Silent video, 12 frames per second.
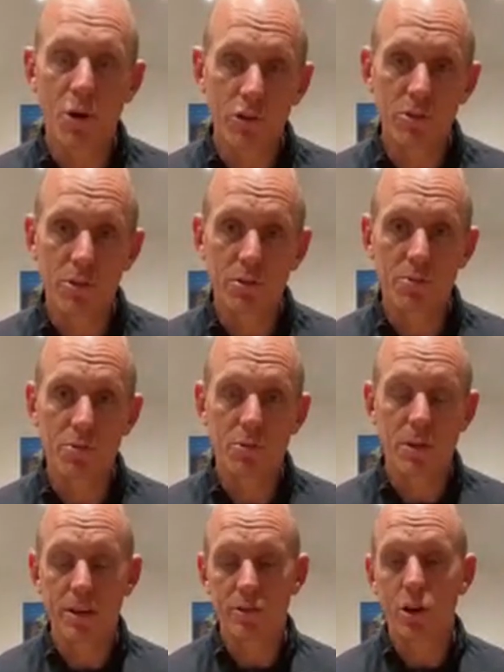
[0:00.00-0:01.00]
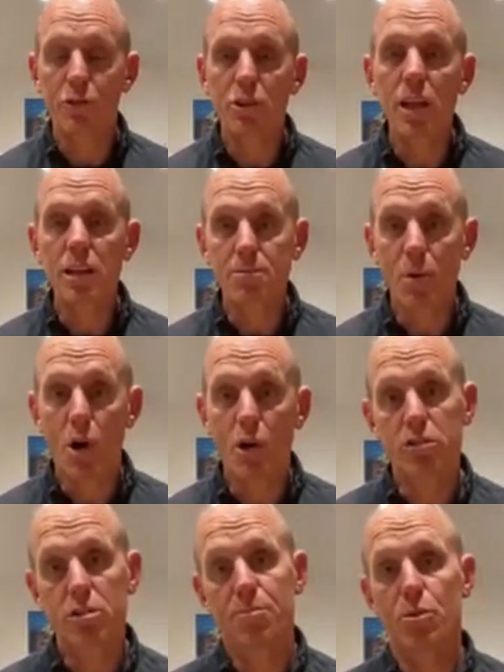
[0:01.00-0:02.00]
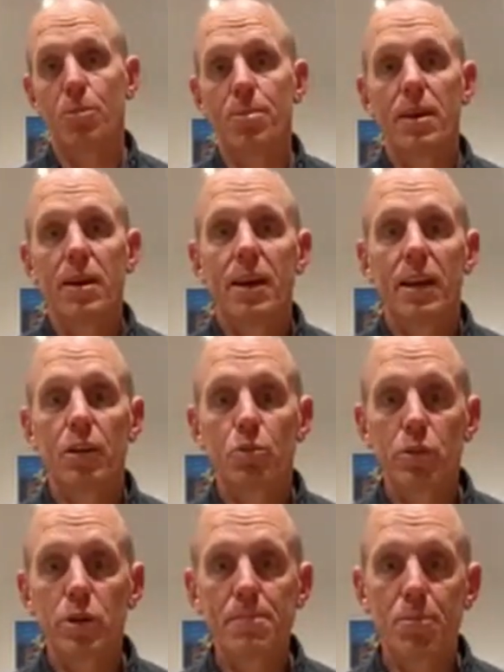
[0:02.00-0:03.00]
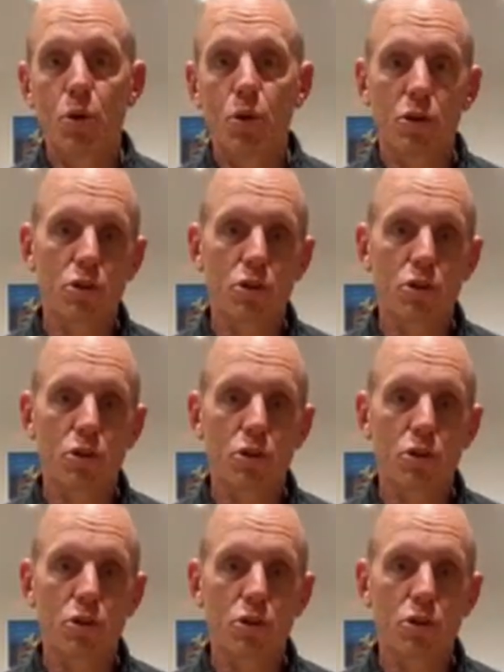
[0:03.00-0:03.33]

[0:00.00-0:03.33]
often as possible is really important,